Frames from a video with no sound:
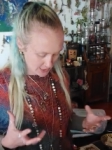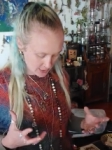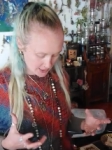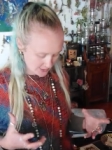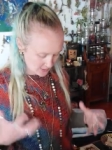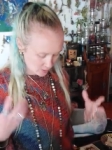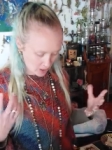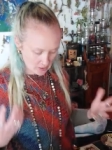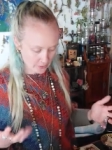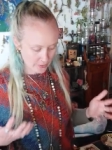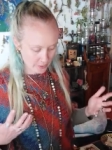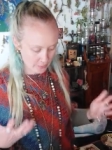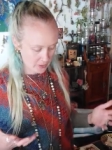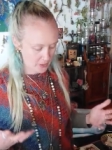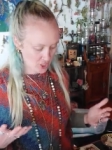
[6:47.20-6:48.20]
and downs. There are
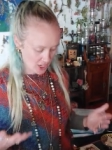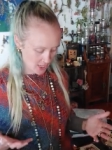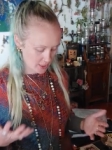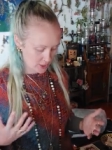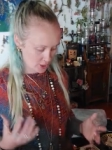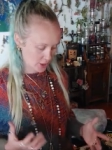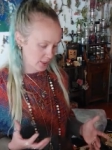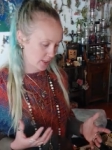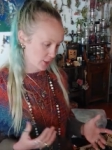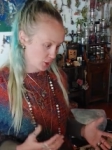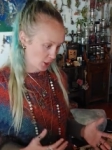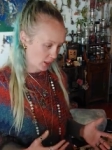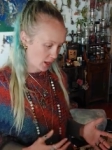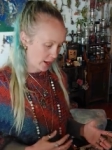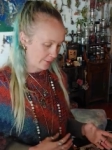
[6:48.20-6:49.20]
going to be challenges in
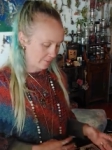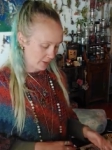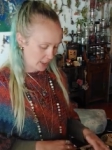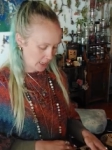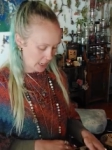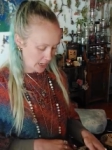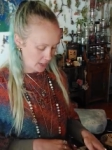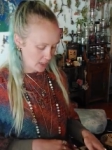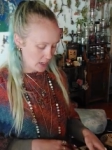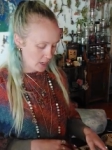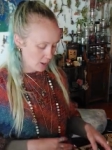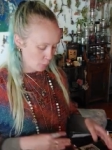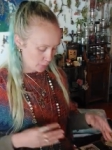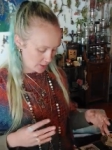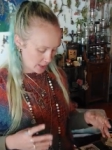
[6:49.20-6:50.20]
July, okay,
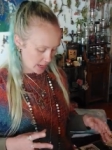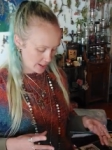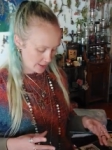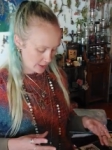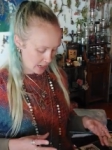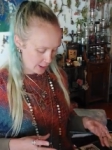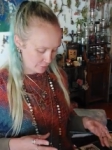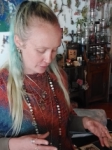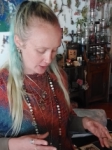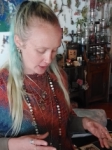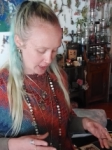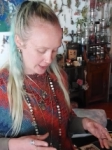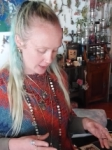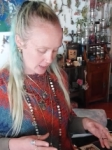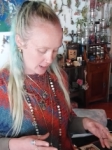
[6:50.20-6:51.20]
without it. I feel
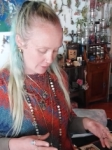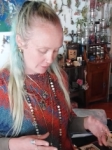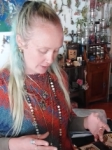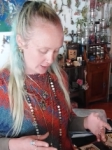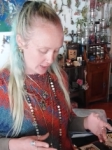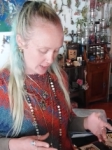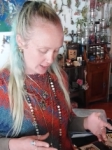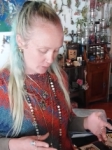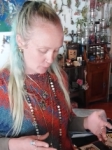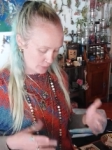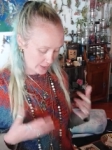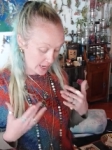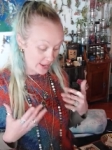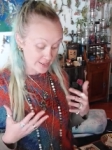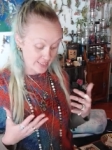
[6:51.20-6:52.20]
like, I feel like,
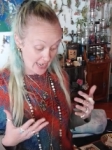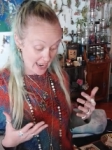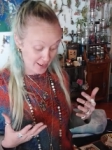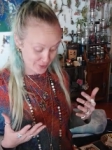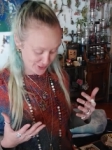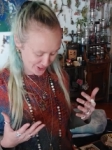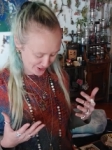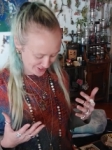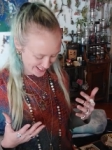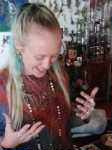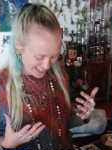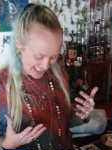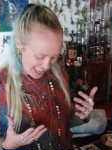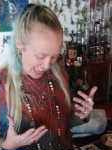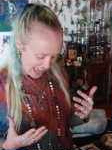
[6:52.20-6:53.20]
without doubt,
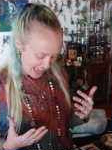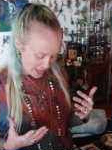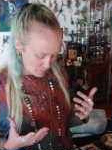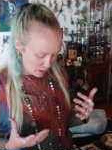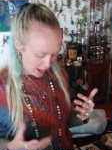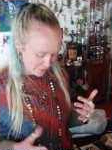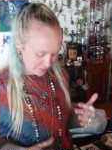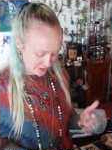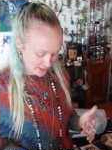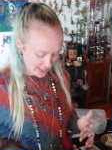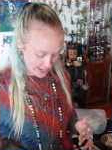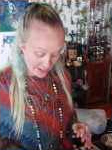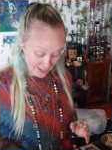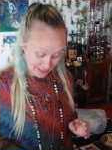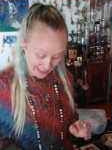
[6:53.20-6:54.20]
sorry, um, I feel
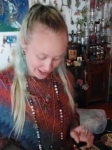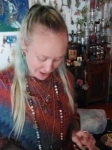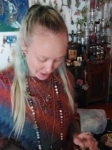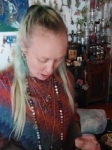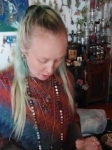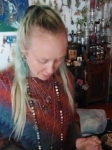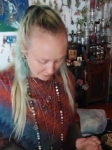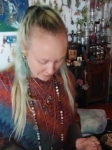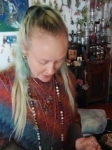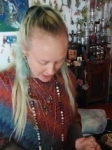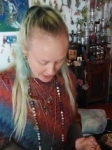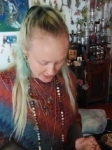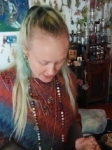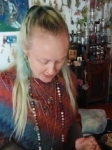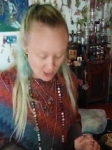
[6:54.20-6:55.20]
like a lot of
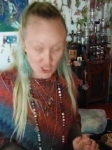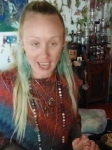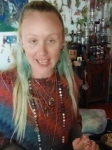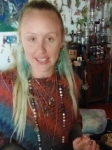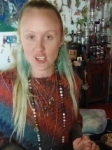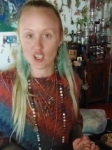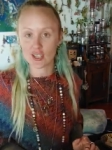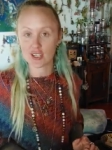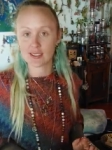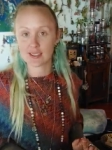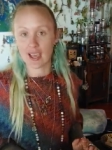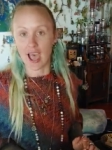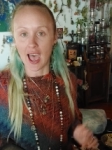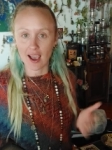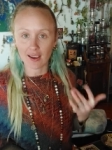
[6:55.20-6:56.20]
these
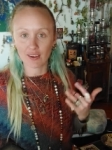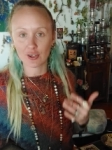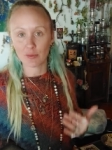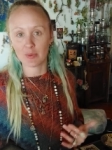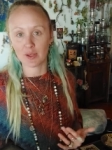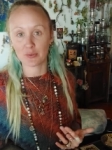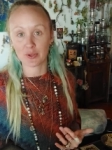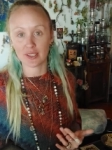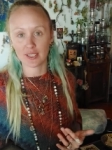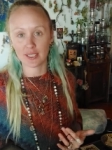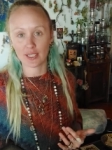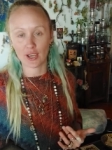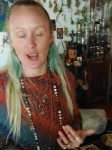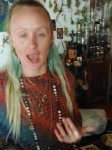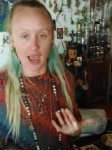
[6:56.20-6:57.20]
challenges are going to be
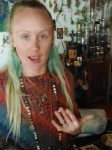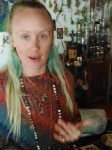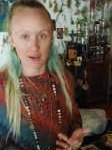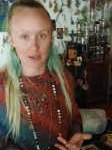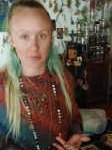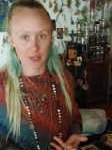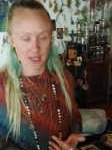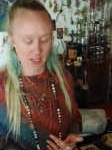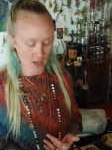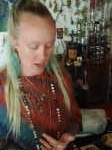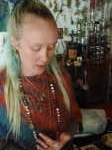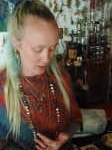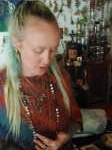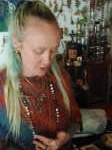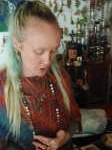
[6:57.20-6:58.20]
within, they are going to be
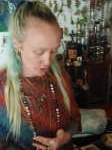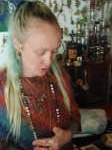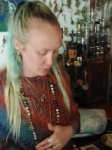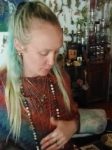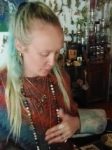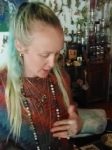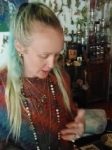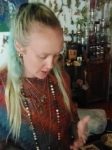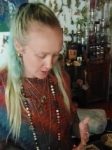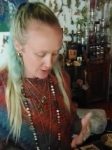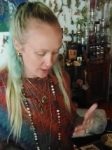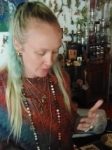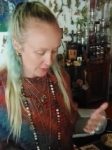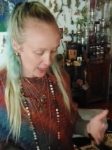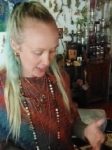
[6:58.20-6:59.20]
psychological
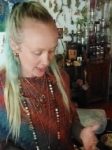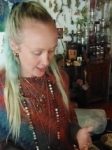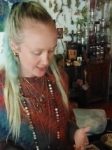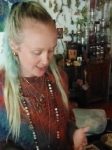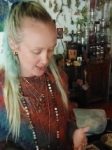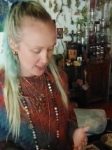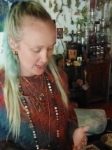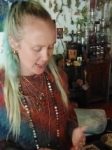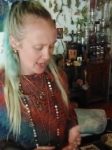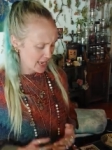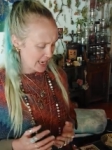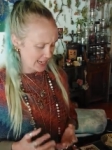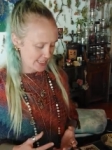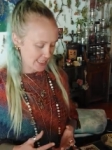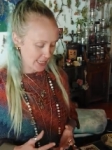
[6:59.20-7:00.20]
because of, like I said,
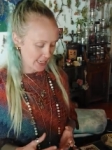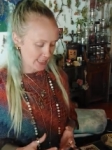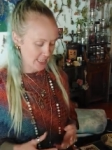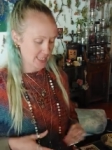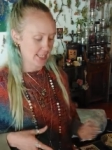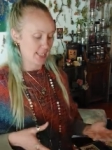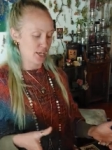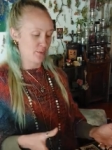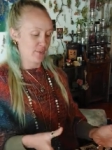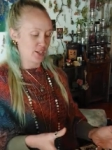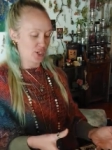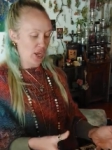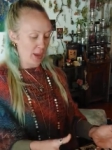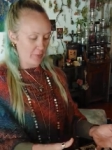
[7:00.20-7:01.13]
it's like there's so much